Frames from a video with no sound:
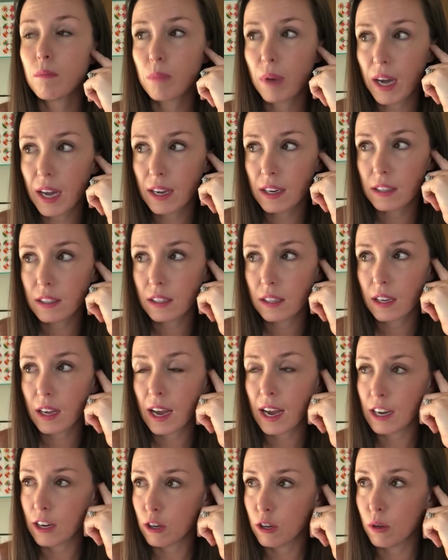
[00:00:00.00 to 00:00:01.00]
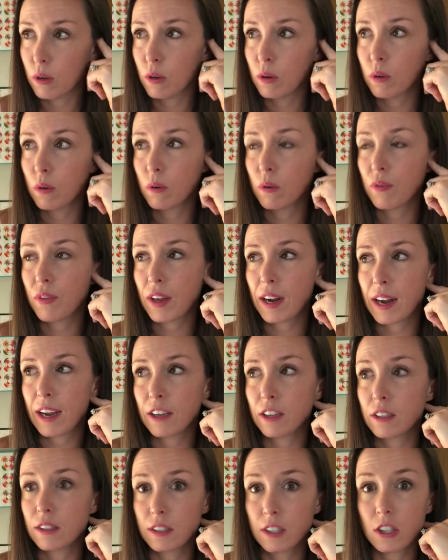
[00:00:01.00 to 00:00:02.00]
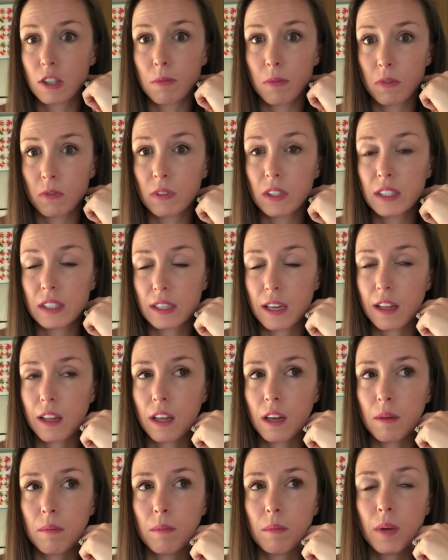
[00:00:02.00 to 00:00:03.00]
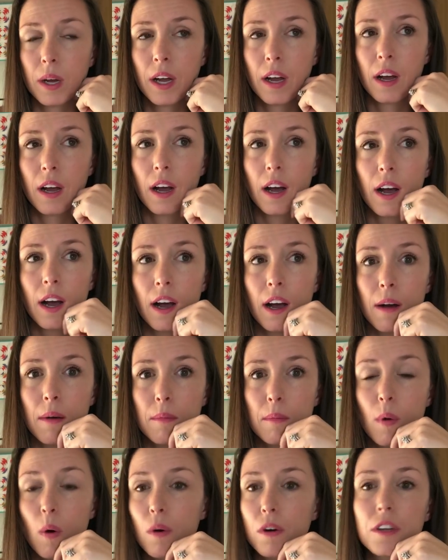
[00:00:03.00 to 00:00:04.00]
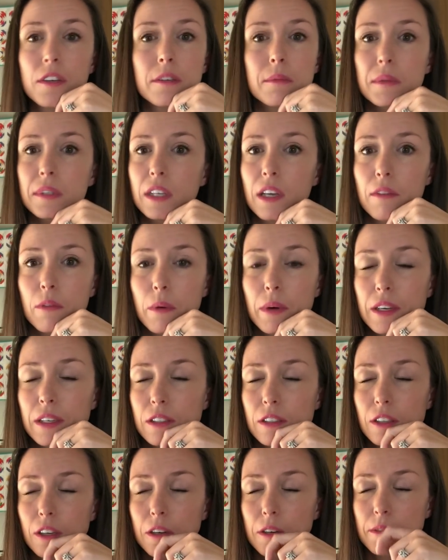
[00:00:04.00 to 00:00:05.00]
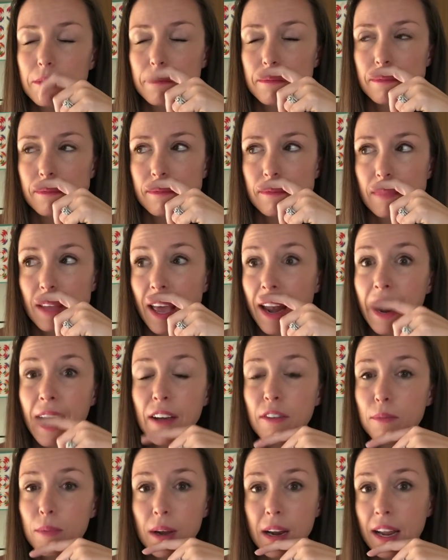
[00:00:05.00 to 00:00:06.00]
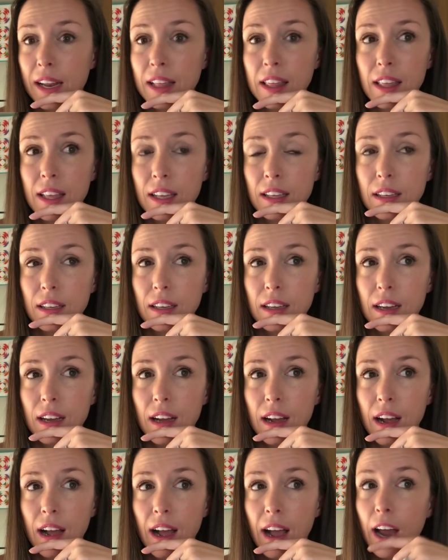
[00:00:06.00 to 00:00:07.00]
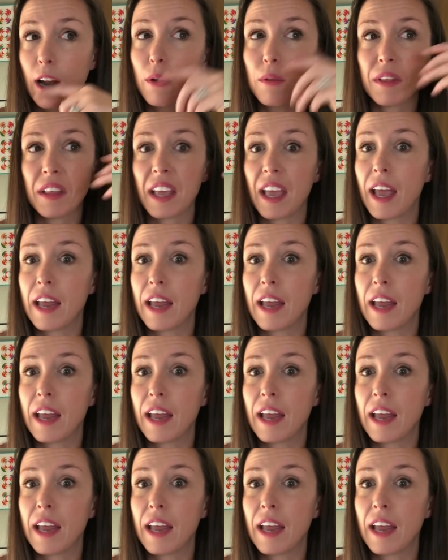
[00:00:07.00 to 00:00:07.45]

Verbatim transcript: But I knew that I could stitch them and resell them um, or use them as giveaways. So, and I haven't bought anything, I don't think